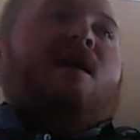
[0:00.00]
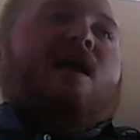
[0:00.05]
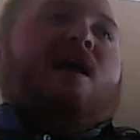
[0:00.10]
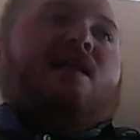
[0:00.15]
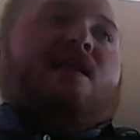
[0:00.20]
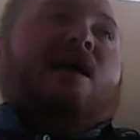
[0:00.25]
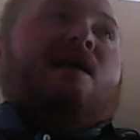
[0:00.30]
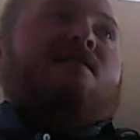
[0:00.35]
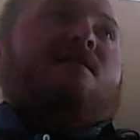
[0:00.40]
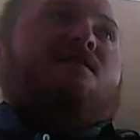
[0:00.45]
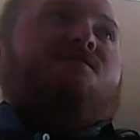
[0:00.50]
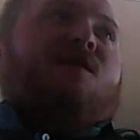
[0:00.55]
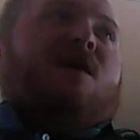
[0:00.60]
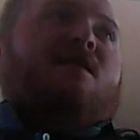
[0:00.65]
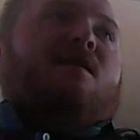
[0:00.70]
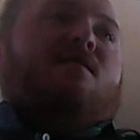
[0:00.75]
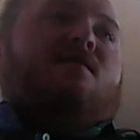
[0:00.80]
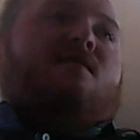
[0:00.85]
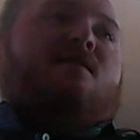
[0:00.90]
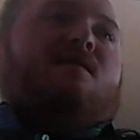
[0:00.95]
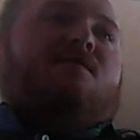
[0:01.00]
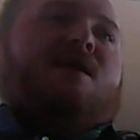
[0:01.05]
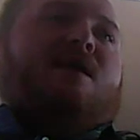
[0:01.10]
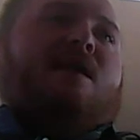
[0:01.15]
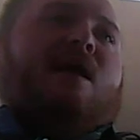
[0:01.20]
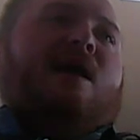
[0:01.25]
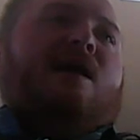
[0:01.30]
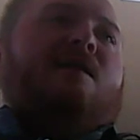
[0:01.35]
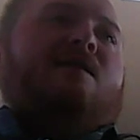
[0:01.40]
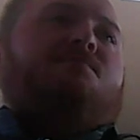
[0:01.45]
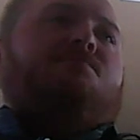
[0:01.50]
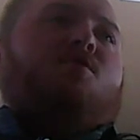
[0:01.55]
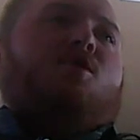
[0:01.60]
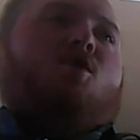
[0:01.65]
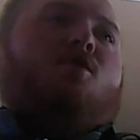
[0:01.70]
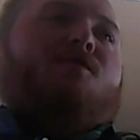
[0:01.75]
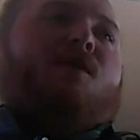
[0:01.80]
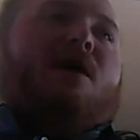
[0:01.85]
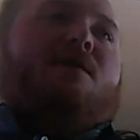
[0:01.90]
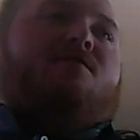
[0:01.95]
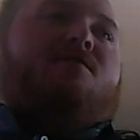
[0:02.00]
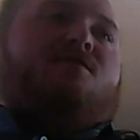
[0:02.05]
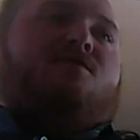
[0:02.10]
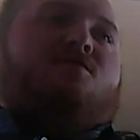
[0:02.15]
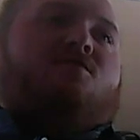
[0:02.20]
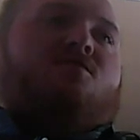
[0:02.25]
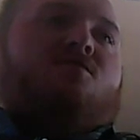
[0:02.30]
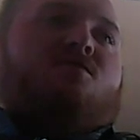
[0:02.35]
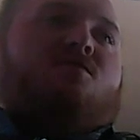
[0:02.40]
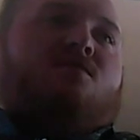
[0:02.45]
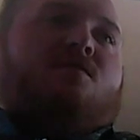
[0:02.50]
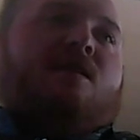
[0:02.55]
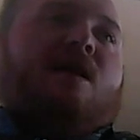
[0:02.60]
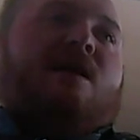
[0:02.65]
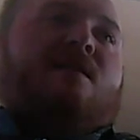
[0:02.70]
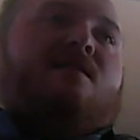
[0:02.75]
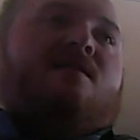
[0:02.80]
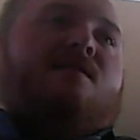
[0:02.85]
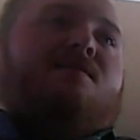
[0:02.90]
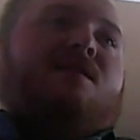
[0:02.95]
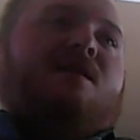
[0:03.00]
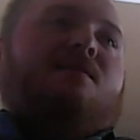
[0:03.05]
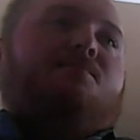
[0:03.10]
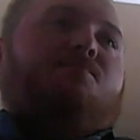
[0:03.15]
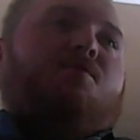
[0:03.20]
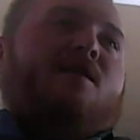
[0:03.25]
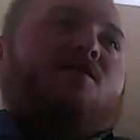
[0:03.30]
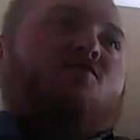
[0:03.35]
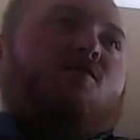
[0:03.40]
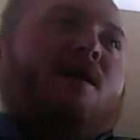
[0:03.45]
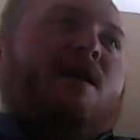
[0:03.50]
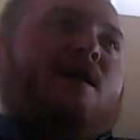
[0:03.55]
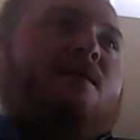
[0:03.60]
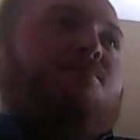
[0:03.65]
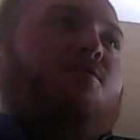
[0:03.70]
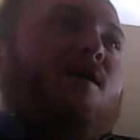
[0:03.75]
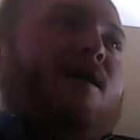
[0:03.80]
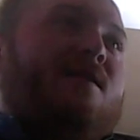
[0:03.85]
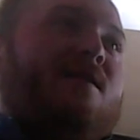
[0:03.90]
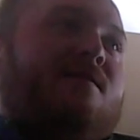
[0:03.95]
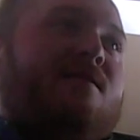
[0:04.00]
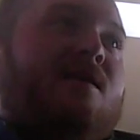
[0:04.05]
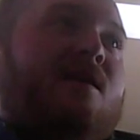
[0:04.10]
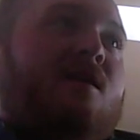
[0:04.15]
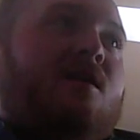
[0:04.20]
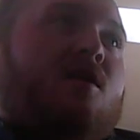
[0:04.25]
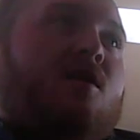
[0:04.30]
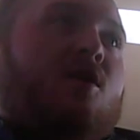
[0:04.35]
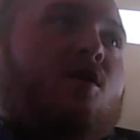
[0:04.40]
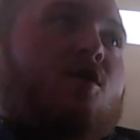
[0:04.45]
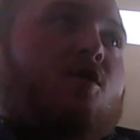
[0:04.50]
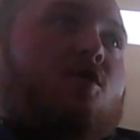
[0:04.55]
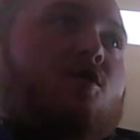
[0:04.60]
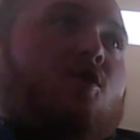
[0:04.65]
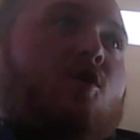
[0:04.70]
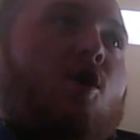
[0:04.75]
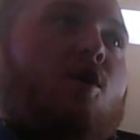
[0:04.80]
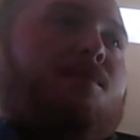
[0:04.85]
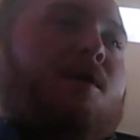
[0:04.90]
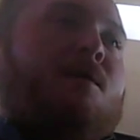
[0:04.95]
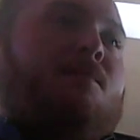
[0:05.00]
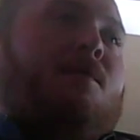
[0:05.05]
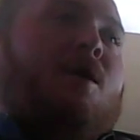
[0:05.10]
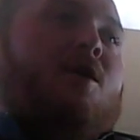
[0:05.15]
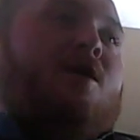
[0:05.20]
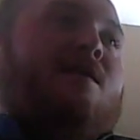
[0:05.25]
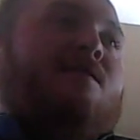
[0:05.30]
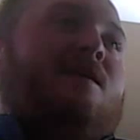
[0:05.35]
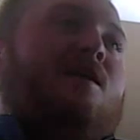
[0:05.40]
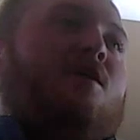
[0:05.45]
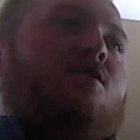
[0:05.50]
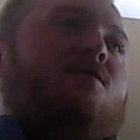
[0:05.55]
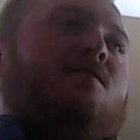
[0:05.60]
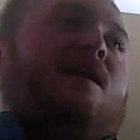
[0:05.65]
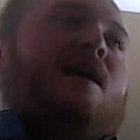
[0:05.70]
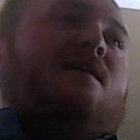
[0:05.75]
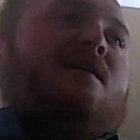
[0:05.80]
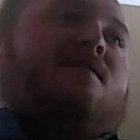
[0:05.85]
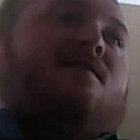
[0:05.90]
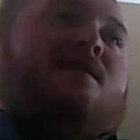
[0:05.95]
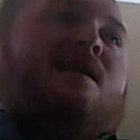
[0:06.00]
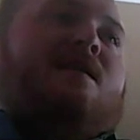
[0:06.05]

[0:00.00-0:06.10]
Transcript: And Nasdaq 5,079.05 down 17.28 points. European markets here, DAX